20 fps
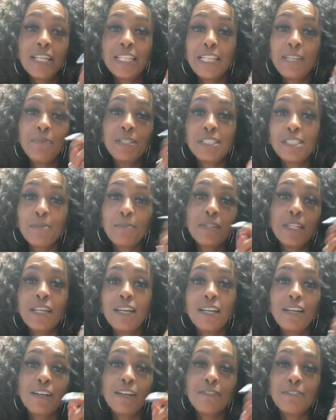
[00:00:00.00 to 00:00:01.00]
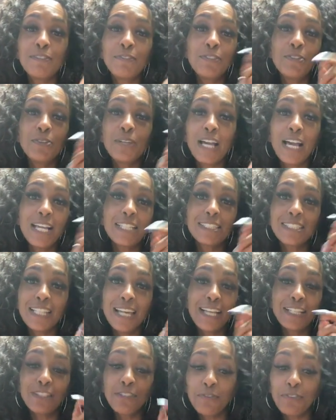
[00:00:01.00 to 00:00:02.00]
Give me some love if you guys
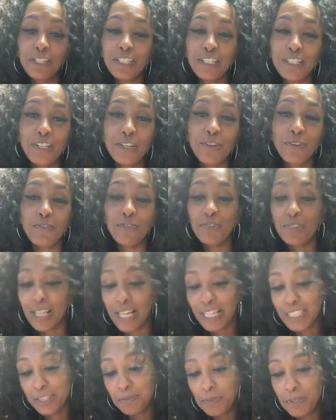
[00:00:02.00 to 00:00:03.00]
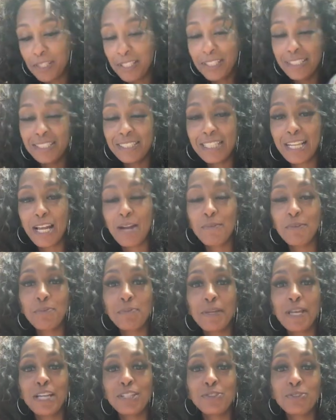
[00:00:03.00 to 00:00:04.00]
like the video. If you like spending this time
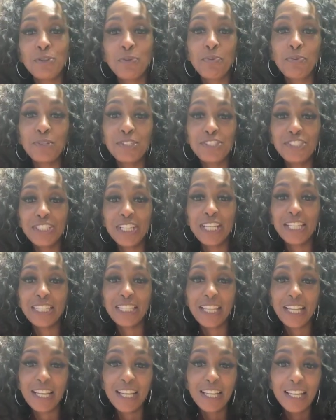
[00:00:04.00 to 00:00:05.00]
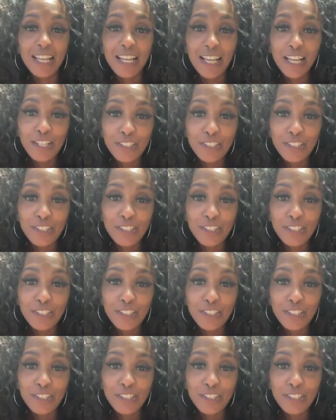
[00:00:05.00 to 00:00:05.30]
with me, I do appreciate that.